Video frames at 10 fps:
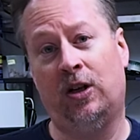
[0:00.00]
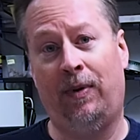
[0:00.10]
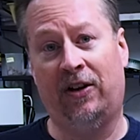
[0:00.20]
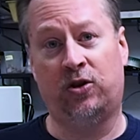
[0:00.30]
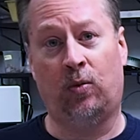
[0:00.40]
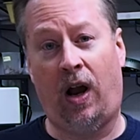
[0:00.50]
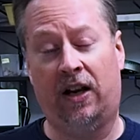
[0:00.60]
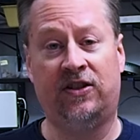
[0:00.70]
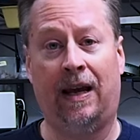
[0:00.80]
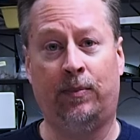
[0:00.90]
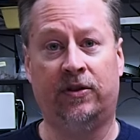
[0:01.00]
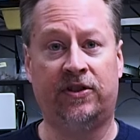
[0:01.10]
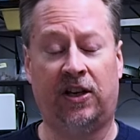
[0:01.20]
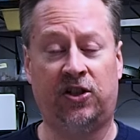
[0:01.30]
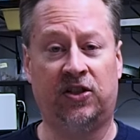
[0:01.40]
about your rock sample,
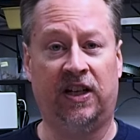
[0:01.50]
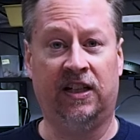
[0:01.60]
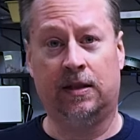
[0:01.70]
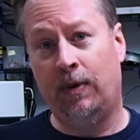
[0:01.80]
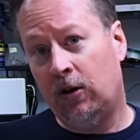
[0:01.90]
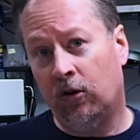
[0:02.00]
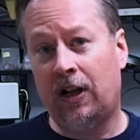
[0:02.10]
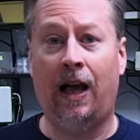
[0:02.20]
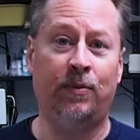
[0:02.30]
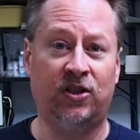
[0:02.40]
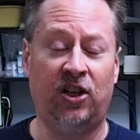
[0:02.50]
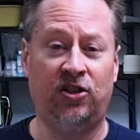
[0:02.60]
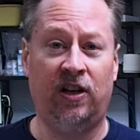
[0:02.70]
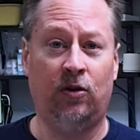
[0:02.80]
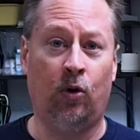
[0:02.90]
such as its mineral
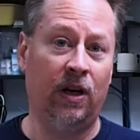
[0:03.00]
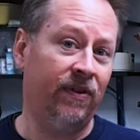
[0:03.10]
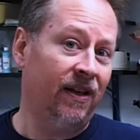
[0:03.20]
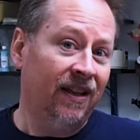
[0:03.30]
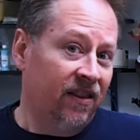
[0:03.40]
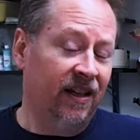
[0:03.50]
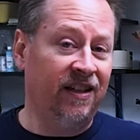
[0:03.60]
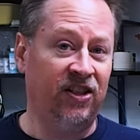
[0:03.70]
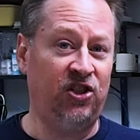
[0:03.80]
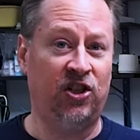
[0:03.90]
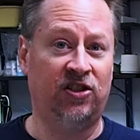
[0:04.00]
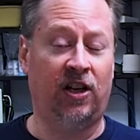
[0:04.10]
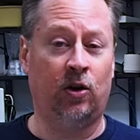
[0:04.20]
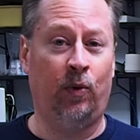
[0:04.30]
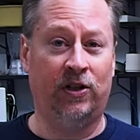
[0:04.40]
composition or even the conditions
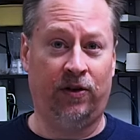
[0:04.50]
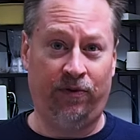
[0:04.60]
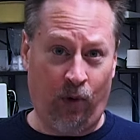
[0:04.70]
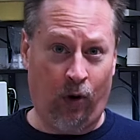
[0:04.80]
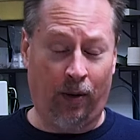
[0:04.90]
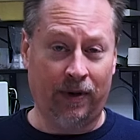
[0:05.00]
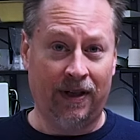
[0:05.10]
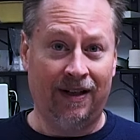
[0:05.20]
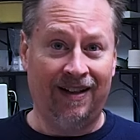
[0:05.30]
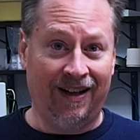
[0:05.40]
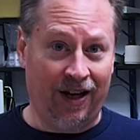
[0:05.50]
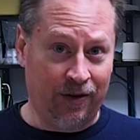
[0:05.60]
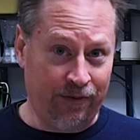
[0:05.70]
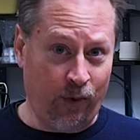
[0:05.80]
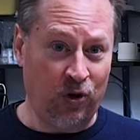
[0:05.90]
under which it formed.
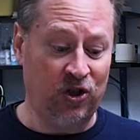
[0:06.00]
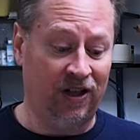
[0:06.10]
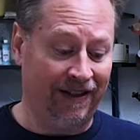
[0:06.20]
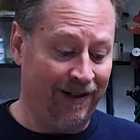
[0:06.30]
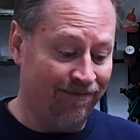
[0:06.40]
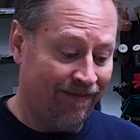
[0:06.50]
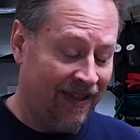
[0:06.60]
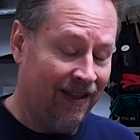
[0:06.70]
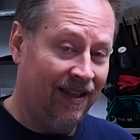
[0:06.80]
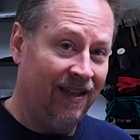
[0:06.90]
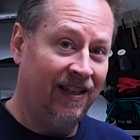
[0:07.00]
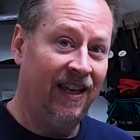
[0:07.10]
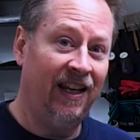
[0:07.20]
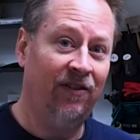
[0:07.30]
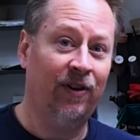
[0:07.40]
Unfortunately,
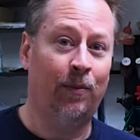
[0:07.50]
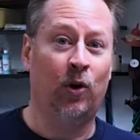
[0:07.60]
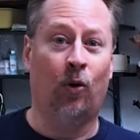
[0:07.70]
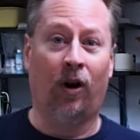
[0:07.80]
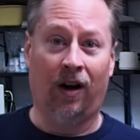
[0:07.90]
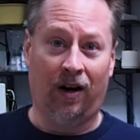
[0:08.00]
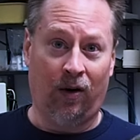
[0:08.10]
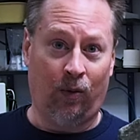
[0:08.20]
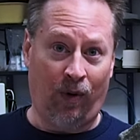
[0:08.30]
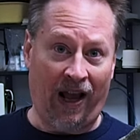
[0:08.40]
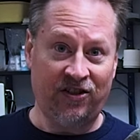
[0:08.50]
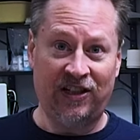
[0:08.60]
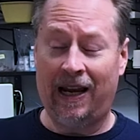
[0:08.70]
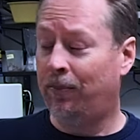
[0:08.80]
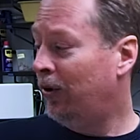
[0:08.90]
Getting from your rock
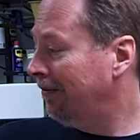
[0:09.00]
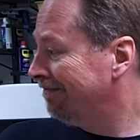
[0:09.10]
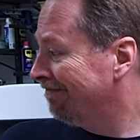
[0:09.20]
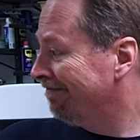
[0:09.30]
sample